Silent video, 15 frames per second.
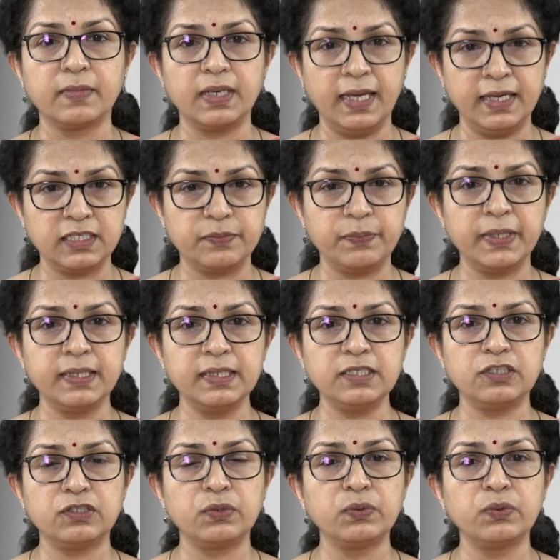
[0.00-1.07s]

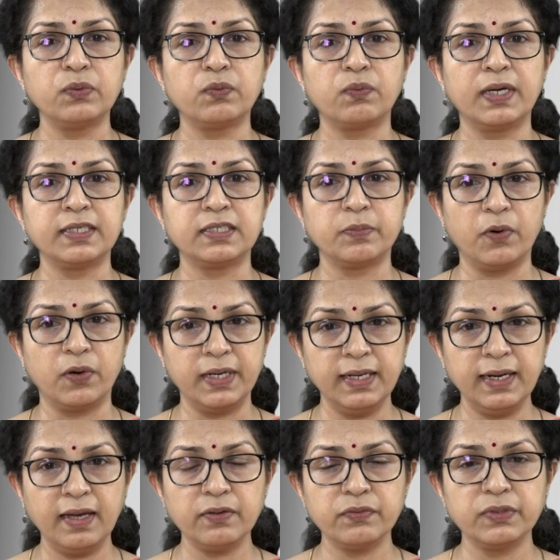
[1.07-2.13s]
expressed through one's body
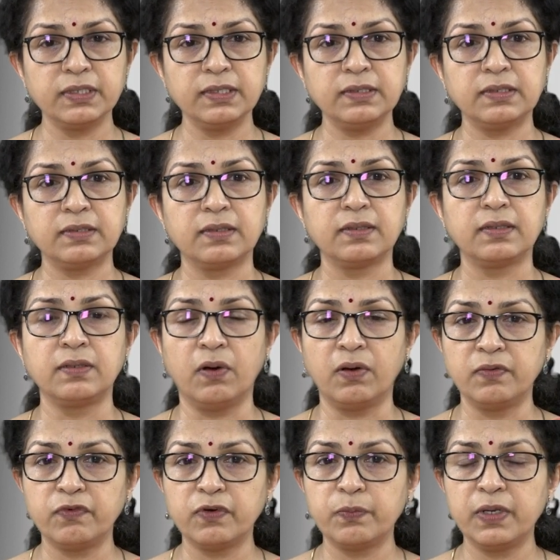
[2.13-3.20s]
language,
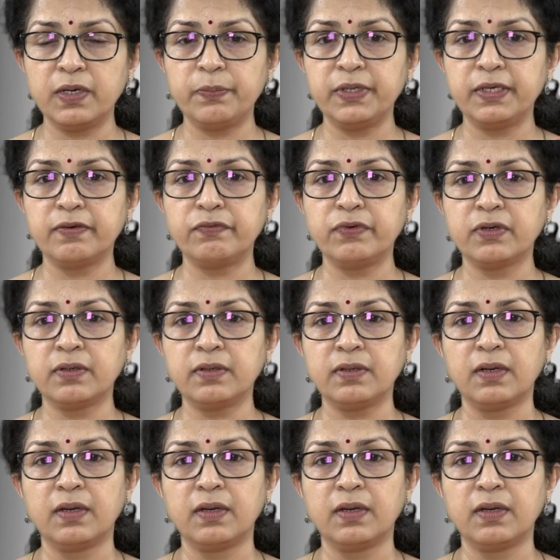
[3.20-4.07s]
nonverbal behavior,